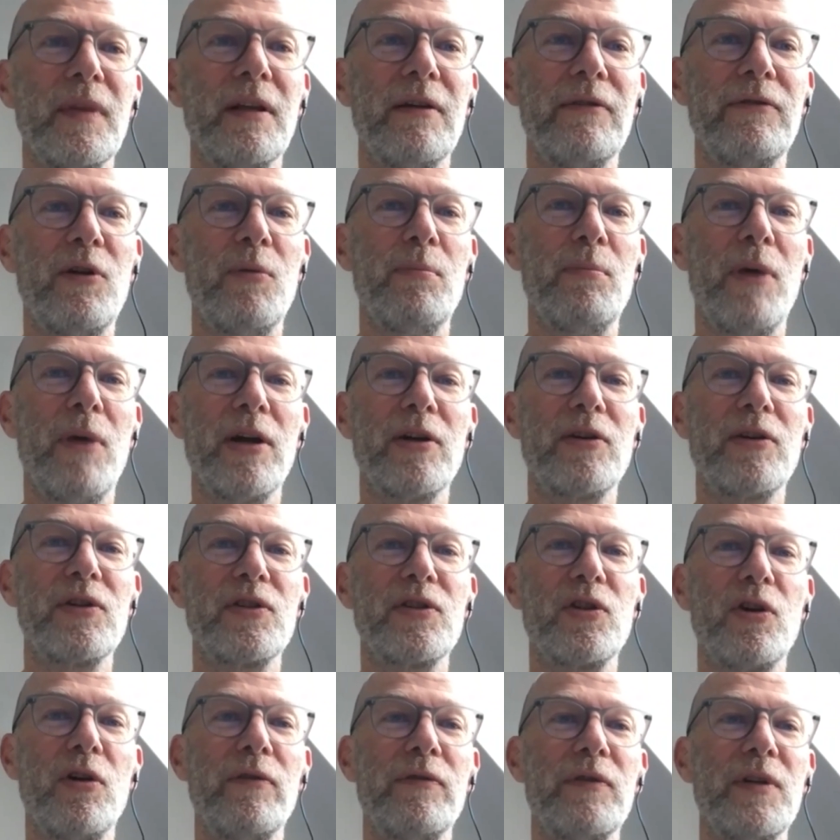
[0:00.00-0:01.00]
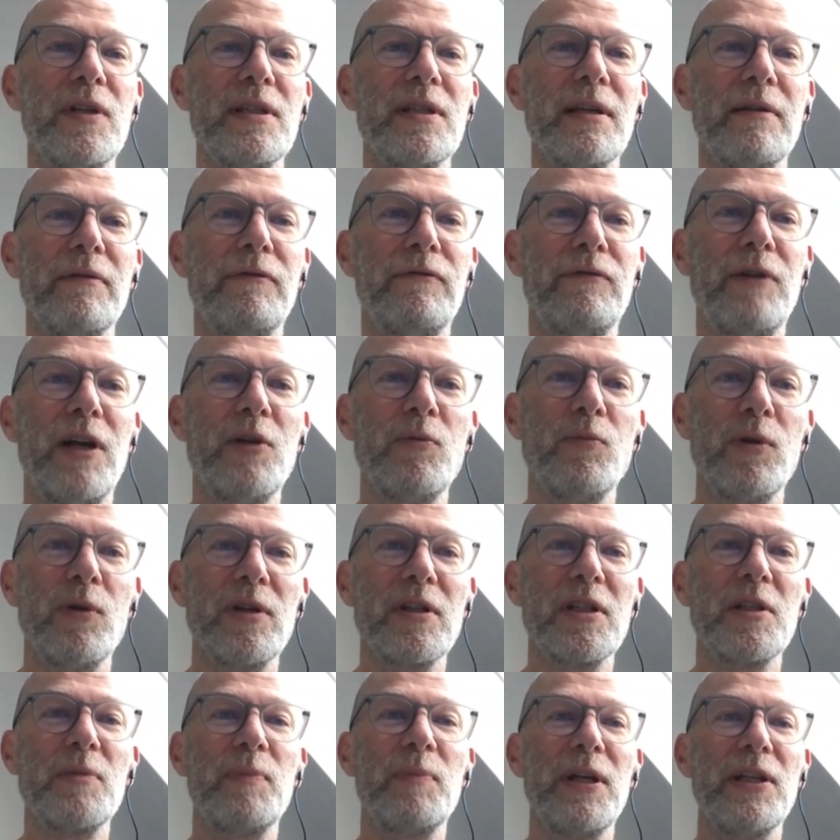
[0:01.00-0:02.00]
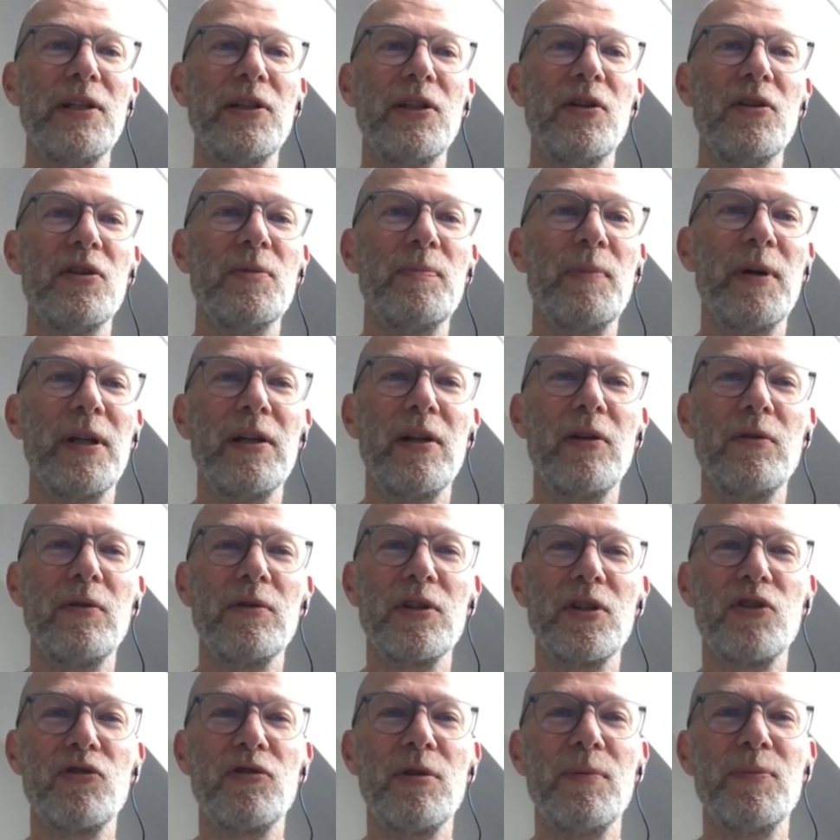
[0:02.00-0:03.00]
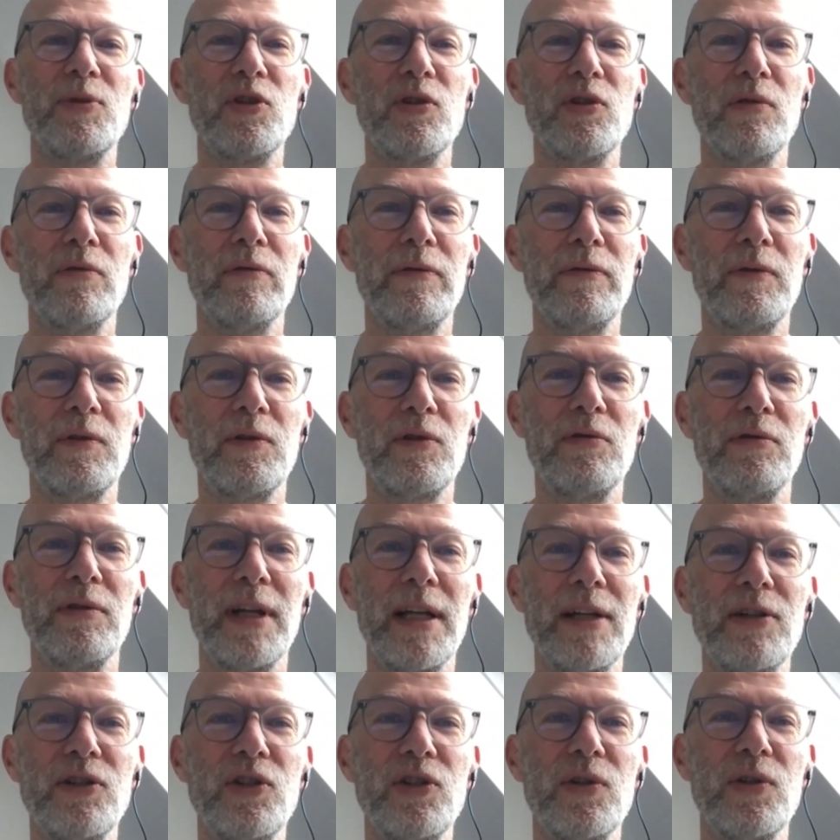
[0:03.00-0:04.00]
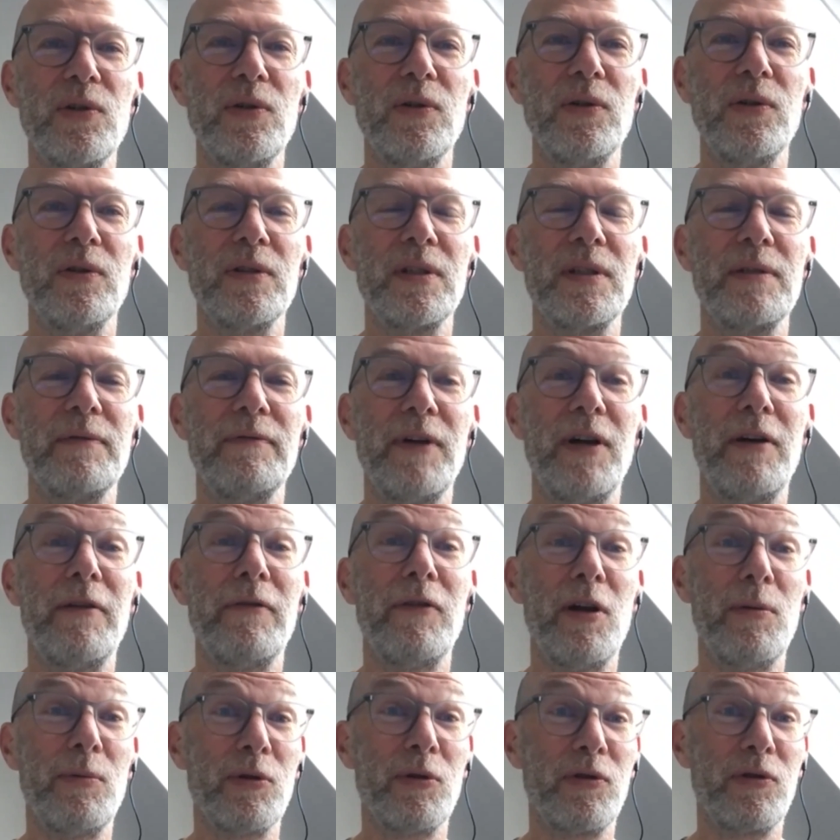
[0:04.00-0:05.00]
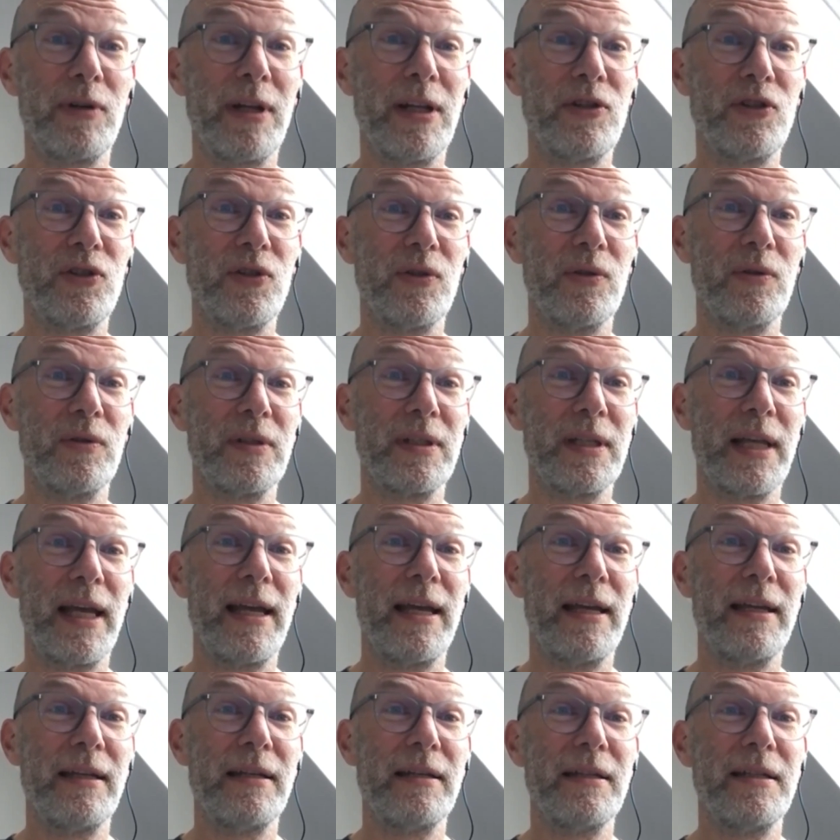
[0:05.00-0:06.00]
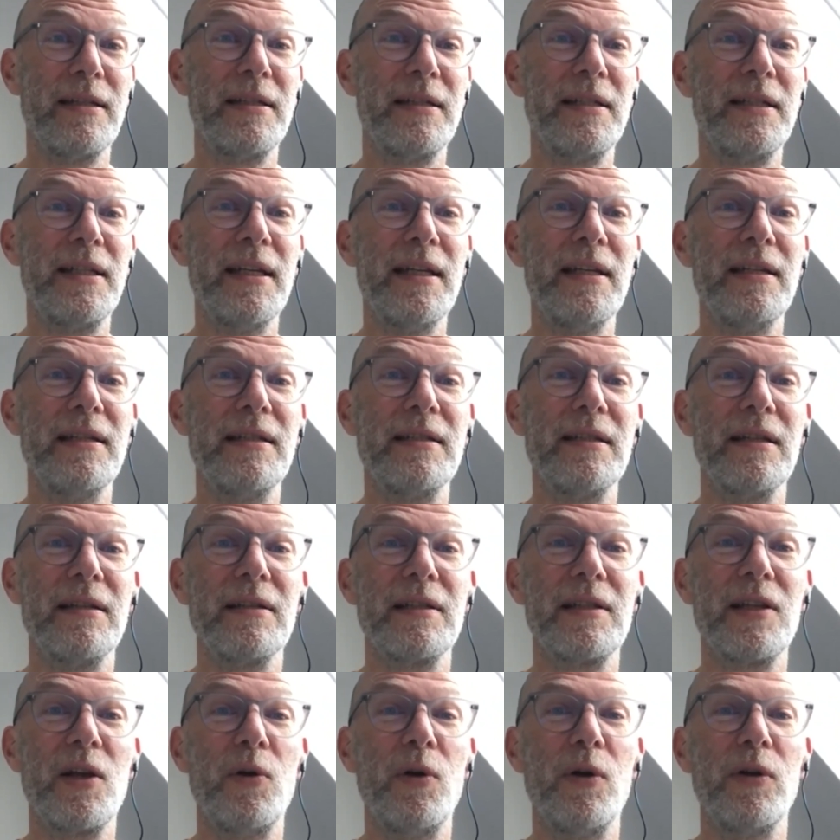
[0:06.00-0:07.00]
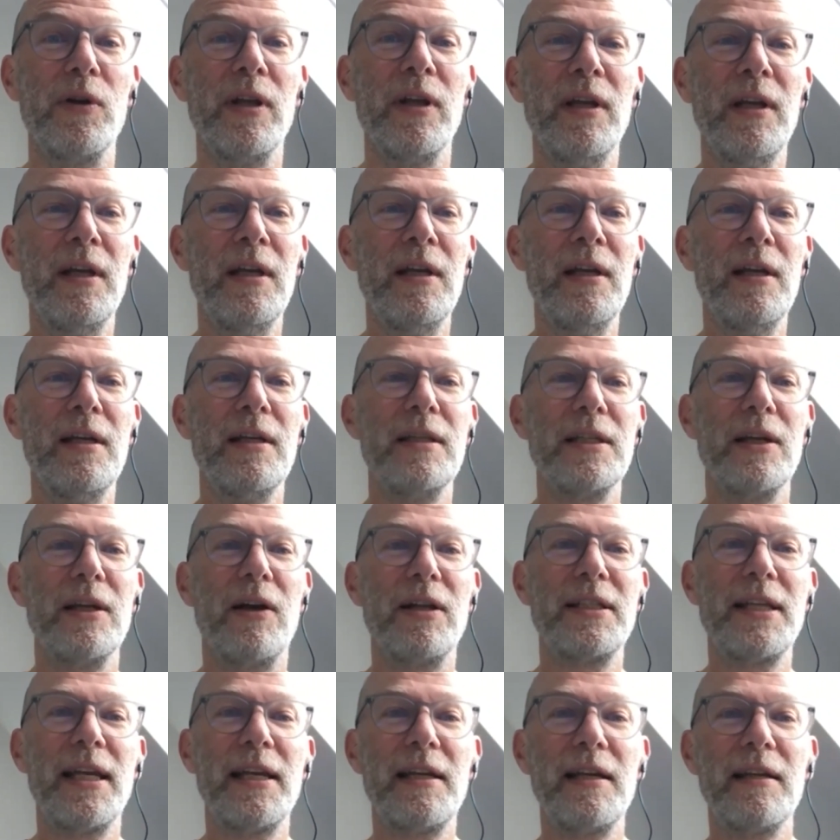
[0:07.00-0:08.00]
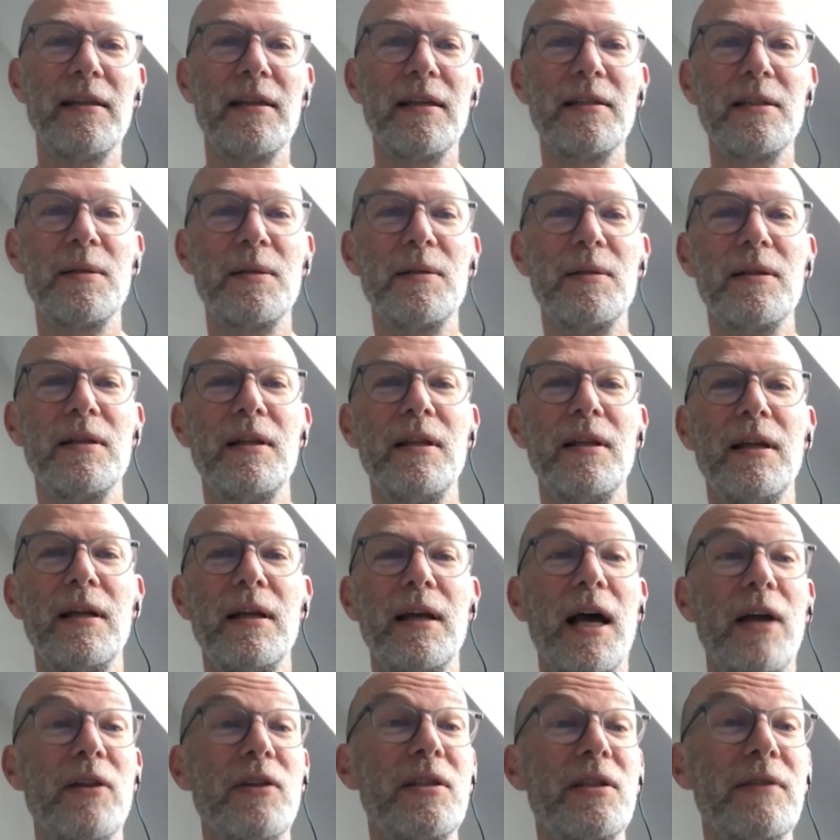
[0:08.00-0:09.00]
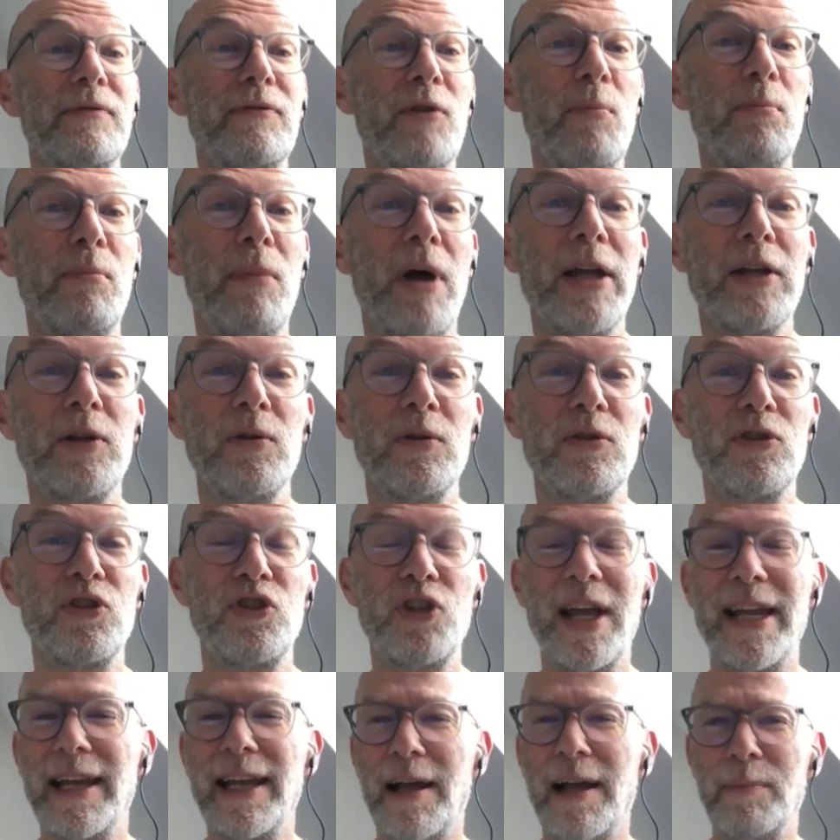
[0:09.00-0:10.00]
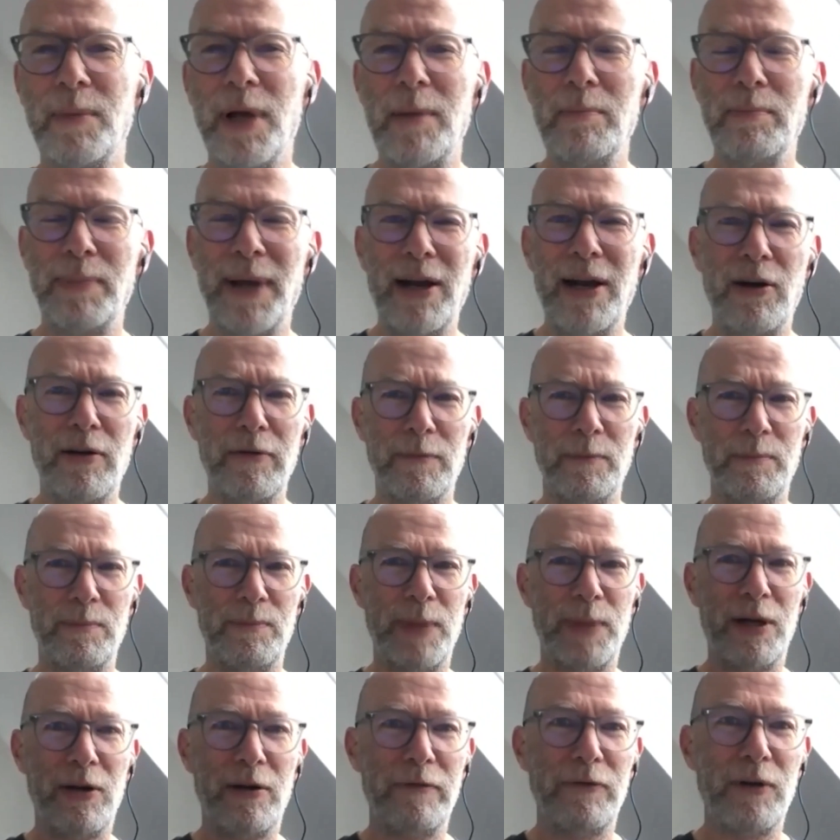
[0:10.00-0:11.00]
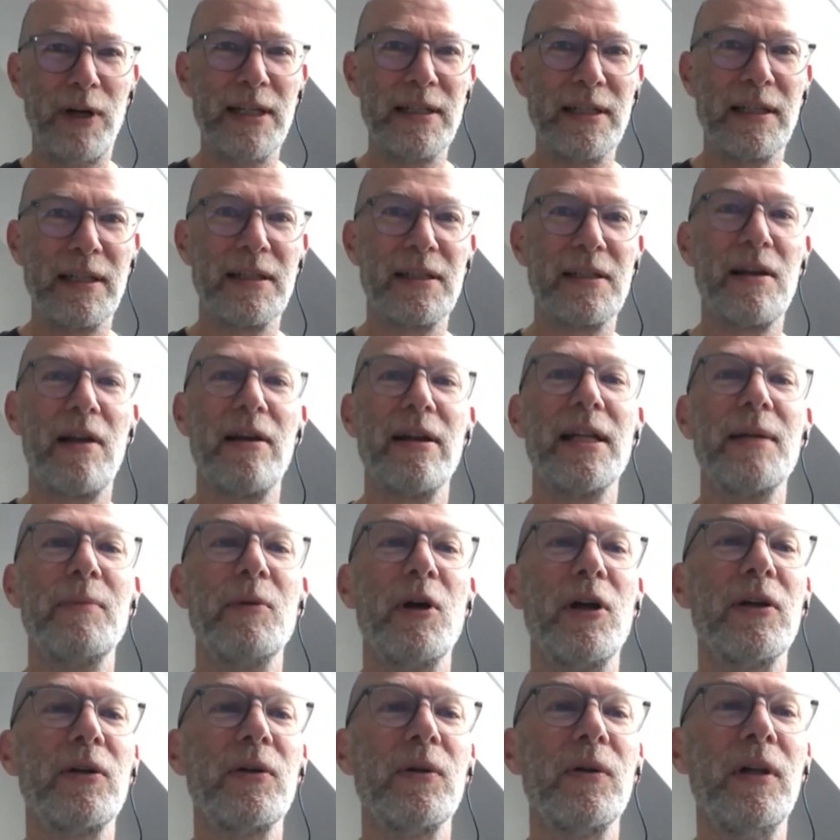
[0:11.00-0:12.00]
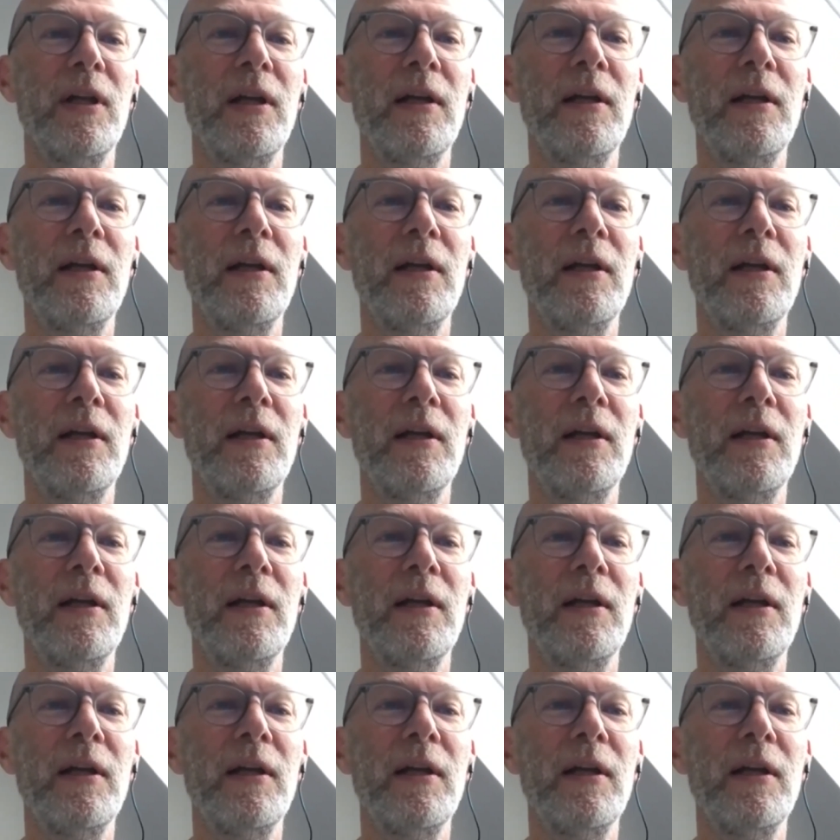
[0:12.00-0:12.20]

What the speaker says: from Microsoft as a framework that's been used, but little description of credentials, verifiable credentials, and DIDs and so on. So I take it as, this is from Michael Shea. I'm paraphrasing slightly, Michael.